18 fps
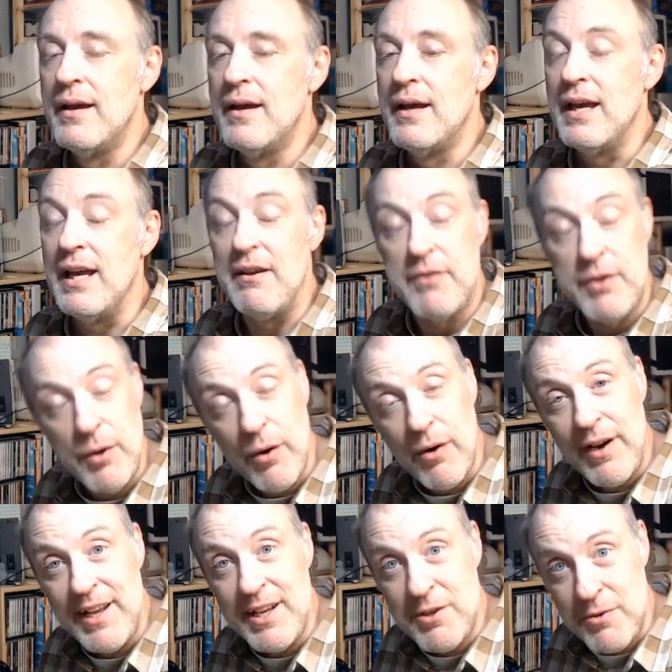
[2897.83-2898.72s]
If you are
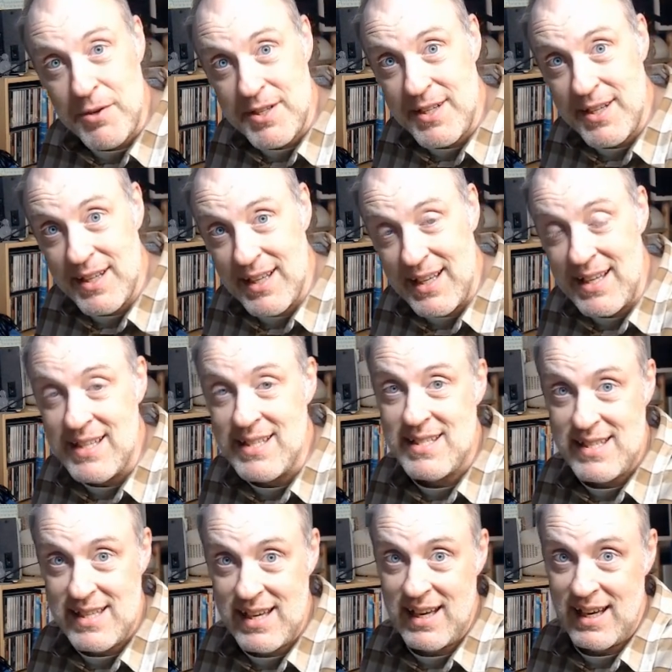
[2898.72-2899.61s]
interested in
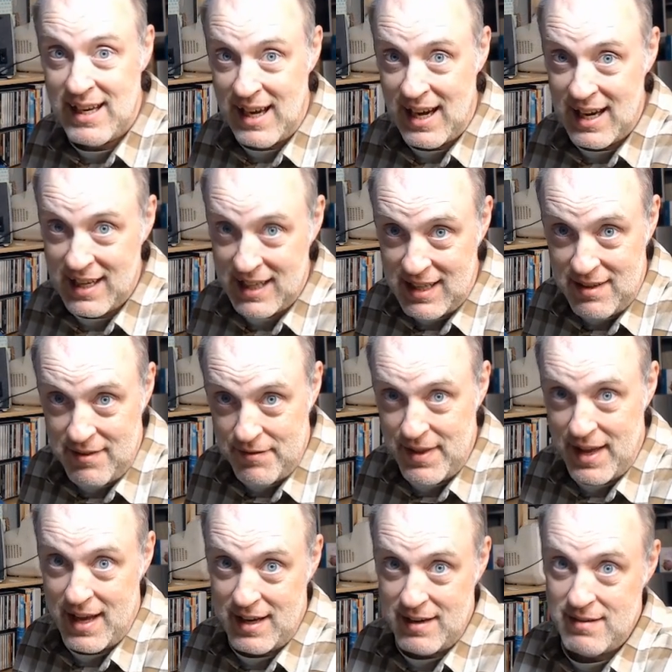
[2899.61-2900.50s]
seeing any of
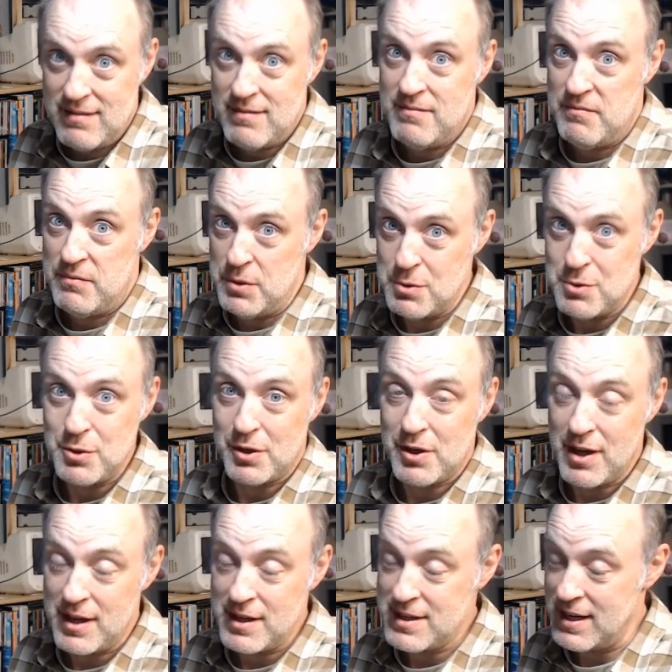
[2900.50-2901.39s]
that future
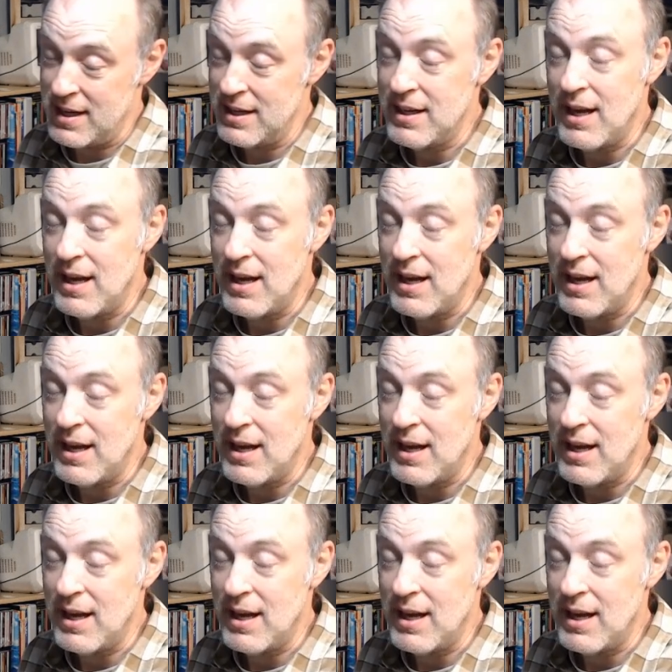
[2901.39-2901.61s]
content,